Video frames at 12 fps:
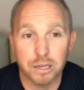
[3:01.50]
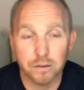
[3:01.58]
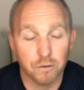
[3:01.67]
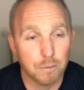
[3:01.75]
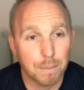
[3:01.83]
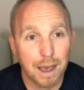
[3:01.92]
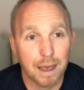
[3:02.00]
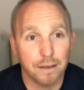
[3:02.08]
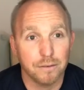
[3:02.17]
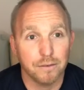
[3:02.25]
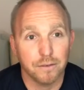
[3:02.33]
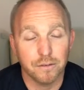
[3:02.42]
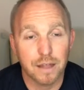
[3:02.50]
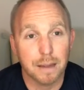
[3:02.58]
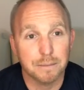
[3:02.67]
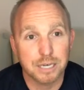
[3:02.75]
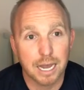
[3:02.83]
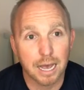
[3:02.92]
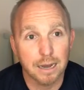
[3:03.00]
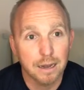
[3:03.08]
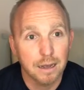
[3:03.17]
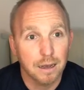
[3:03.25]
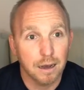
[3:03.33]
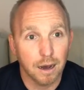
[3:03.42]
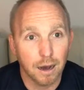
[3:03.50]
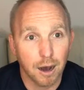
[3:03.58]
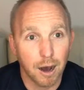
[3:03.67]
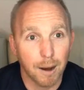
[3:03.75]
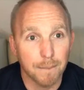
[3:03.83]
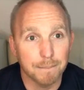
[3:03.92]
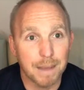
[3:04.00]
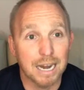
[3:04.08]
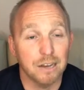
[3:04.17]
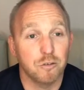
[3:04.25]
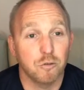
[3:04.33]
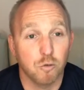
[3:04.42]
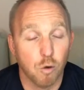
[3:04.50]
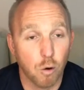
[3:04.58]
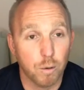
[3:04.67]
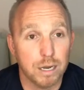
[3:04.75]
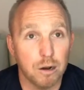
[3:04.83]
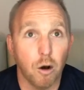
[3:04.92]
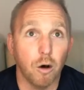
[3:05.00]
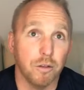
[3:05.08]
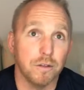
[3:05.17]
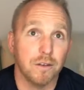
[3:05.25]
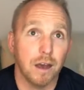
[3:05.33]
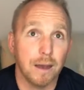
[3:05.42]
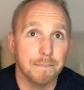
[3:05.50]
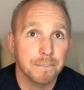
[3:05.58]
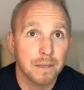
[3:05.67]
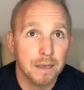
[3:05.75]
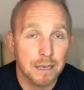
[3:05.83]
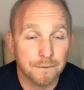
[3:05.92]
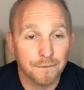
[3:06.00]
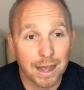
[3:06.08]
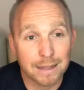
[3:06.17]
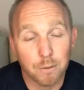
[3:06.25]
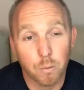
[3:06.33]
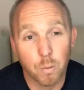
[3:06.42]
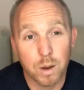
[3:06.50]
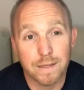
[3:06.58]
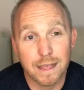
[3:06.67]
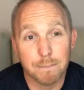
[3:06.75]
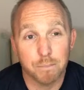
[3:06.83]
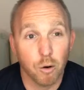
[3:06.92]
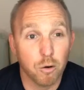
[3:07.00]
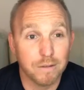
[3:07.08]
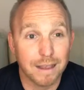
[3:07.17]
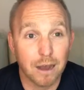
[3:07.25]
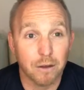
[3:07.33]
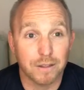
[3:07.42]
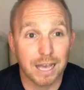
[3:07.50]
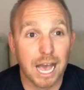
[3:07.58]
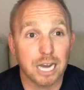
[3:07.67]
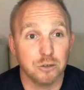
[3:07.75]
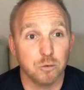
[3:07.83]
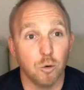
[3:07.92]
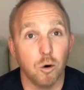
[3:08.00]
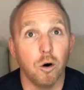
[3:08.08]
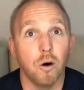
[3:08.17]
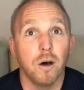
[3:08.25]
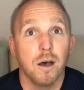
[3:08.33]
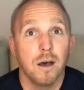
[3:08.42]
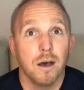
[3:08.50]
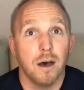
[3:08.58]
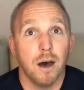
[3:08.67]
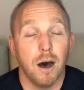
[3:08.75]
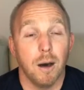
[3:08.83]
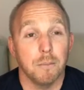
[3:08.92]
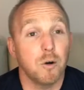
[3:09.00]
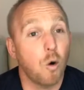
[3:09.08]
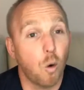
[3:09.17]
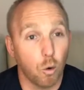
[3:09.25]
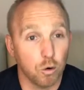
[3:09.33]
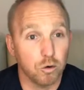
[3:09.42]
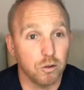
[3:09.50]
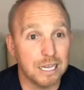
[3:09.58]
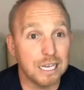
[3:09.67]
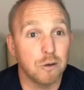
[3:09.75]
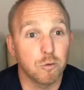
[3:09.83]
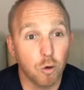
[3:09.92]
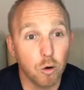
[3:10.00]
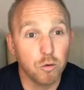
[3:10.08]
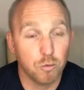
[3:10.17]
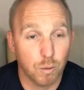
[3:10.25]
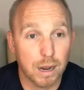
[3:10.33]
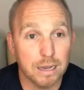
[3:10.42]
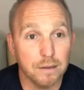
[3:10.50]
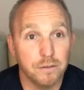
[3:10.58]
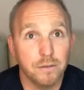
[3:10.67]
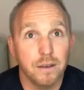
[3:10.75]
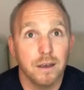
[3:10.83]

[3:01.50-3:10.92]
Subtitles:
surpassed Snapchat, and it's growing all the time. In fact, when they broke down the actual quarterly growth rates,